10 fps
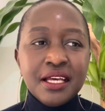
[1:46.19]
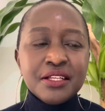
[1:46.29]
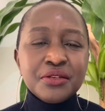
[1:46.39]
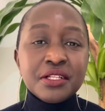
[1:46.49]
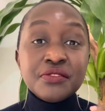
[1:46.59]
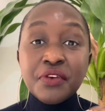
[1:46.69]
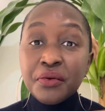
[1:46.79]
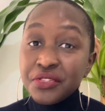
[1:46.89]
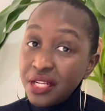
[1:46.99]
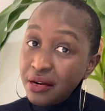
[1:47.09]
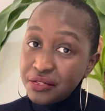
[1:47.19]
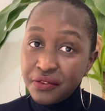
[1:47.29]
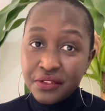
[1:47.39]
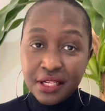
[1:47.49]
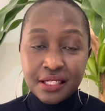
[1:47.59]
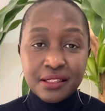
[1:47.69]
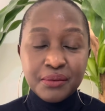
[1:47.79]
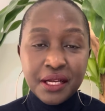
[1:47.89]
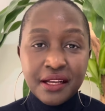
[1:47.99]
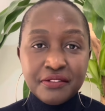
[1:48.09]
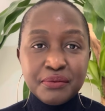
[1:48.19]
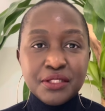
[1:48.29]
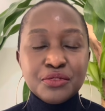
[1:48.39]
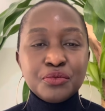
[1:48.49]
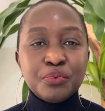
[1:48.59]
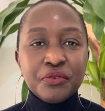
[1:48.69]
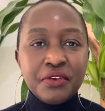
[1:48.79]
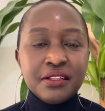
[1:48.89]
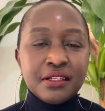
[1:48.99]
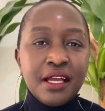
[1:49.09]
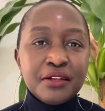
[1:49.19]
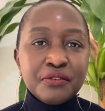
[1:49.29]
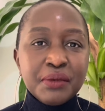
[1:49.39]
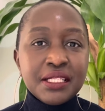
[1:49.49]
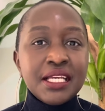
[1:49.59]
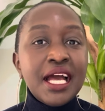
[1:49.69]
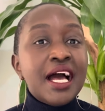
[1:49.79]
So it's very generous of the Luxembourg government to provide that kind of money.